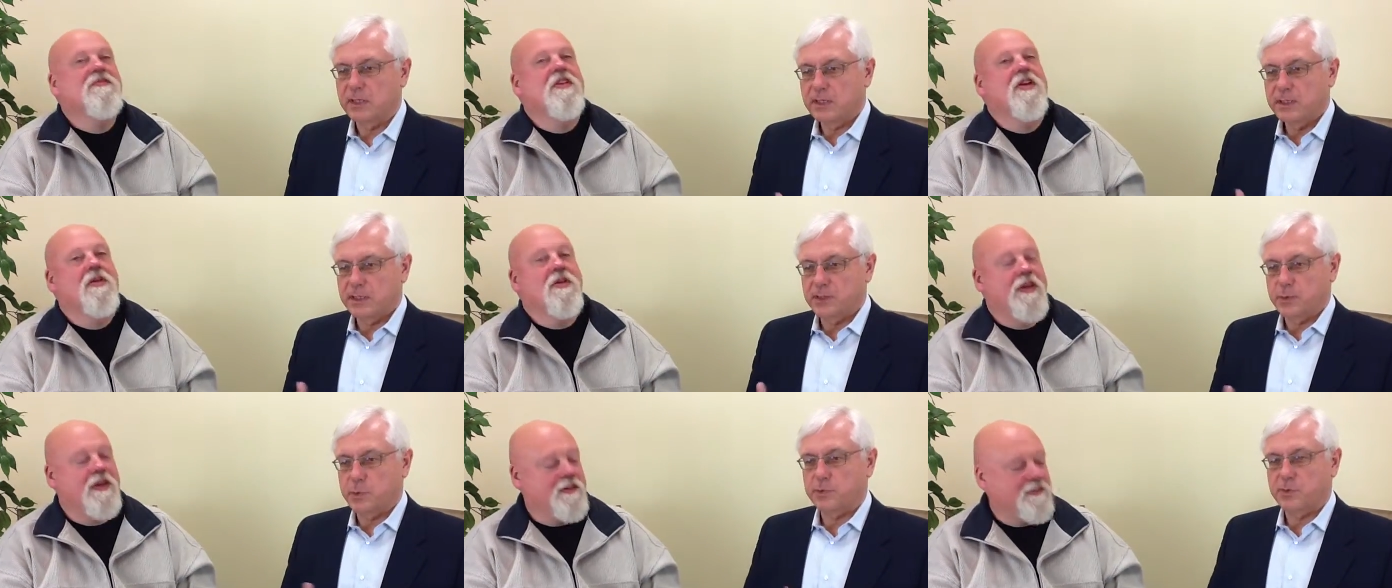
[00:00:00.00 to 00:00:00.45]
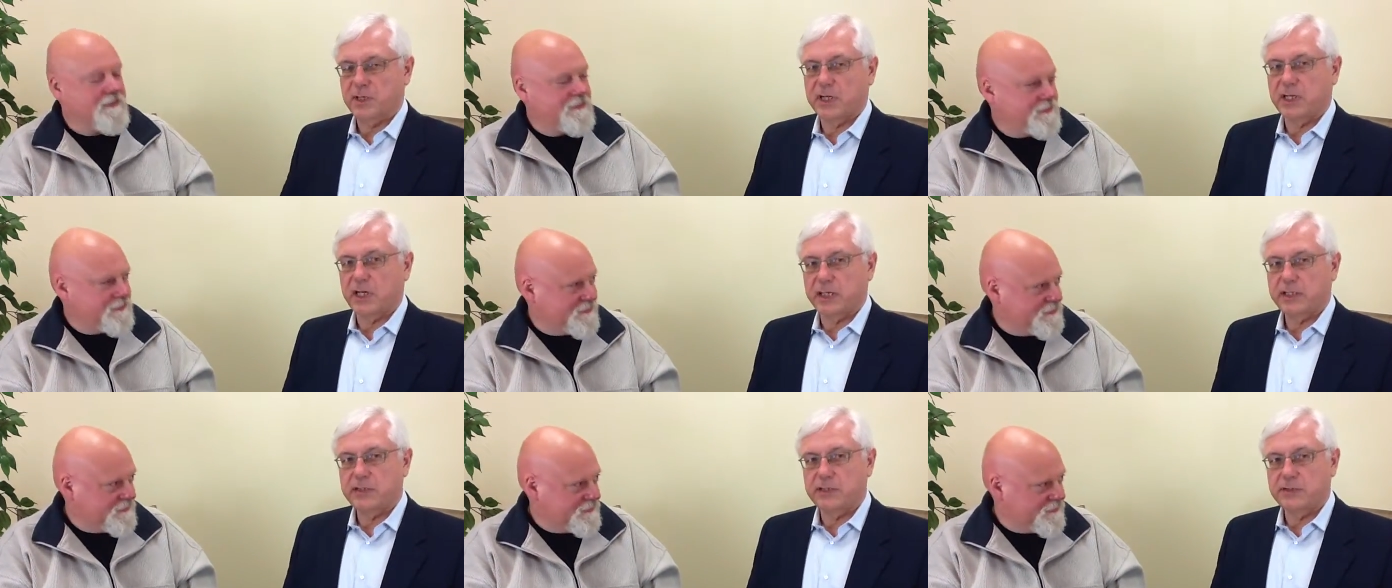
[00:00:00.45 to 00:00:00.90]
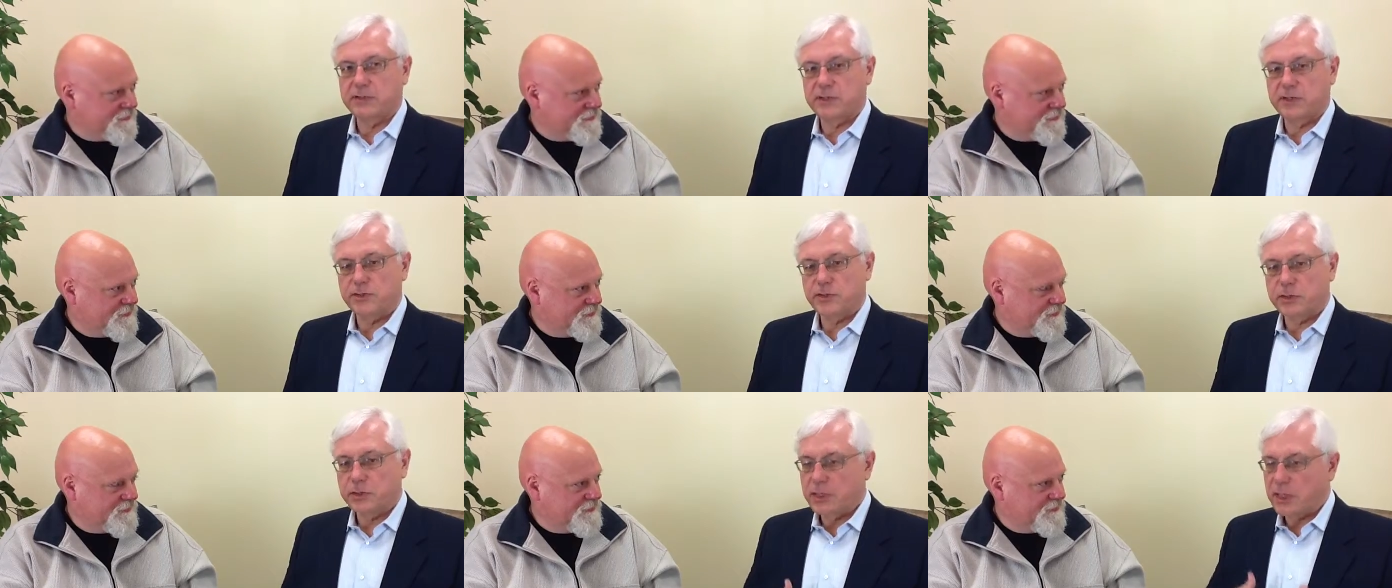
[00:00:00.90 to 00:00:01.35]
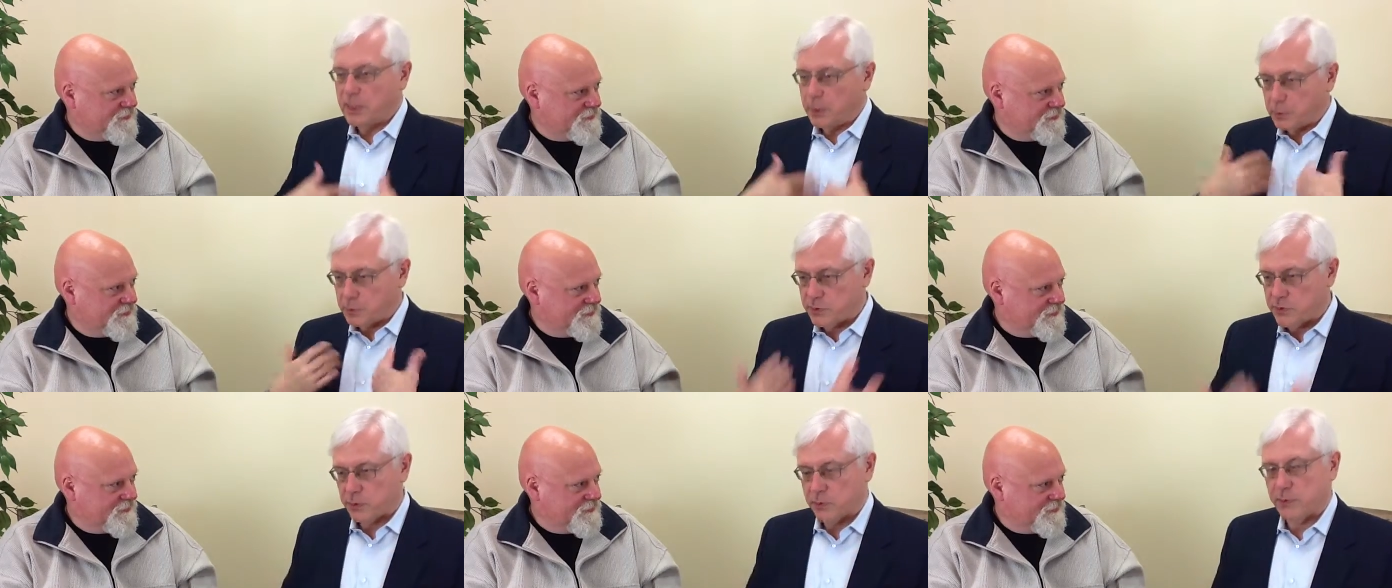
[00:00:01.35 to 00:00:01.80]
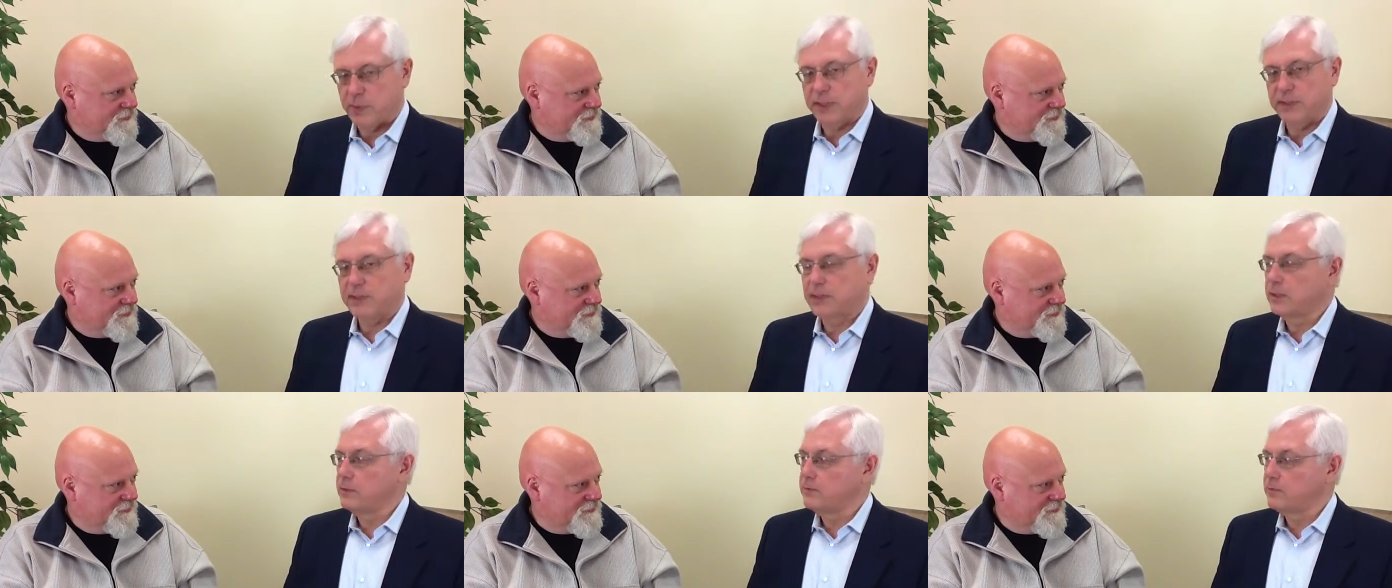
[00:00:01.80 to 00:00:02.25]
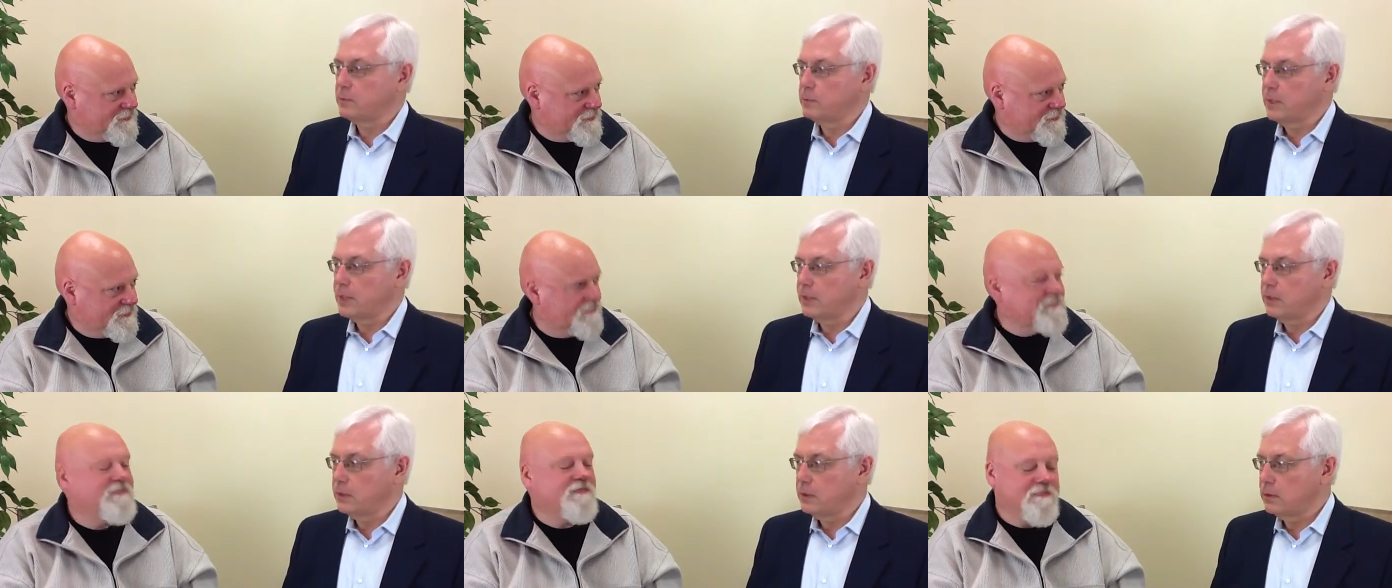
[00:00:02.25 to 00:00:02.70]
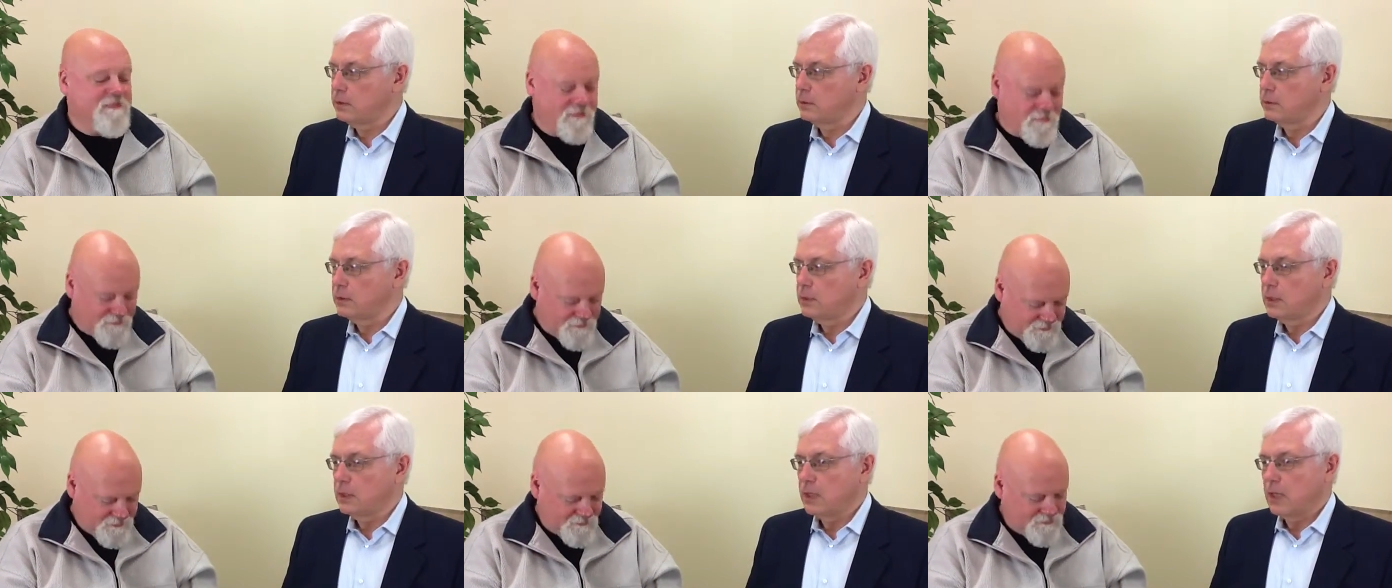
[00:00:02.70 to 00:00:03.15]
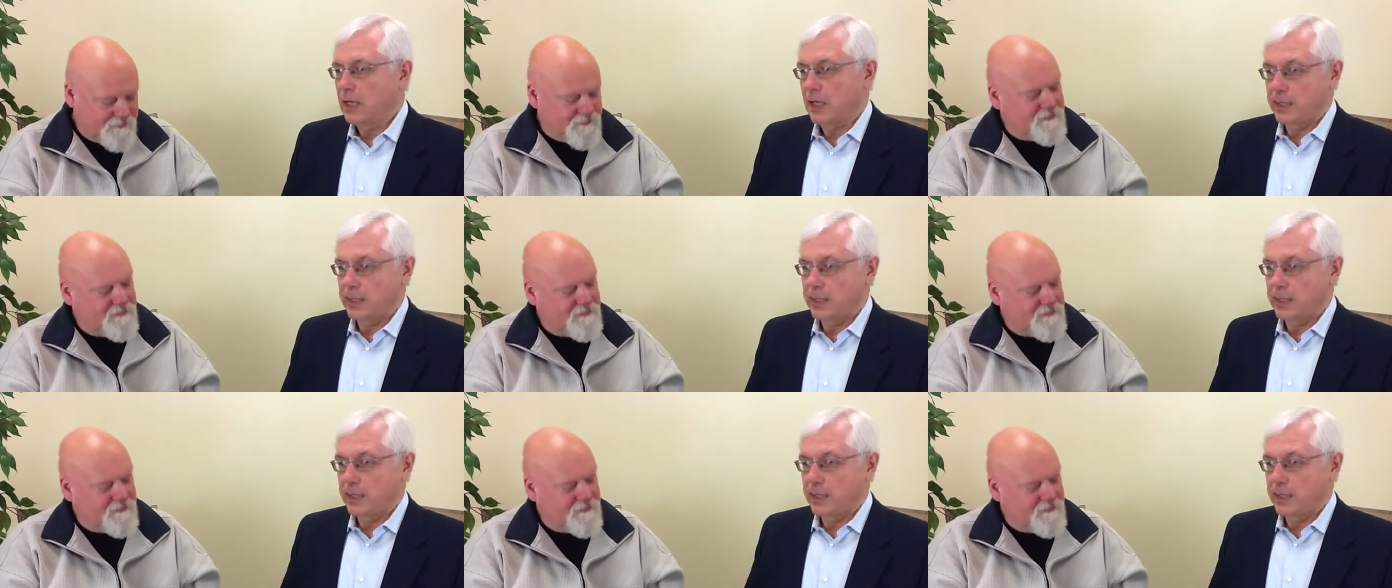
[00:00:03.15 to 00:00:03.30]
Speaker 1: This okay. was a gut decision. It was the right thing for me to do. Mm-hmm.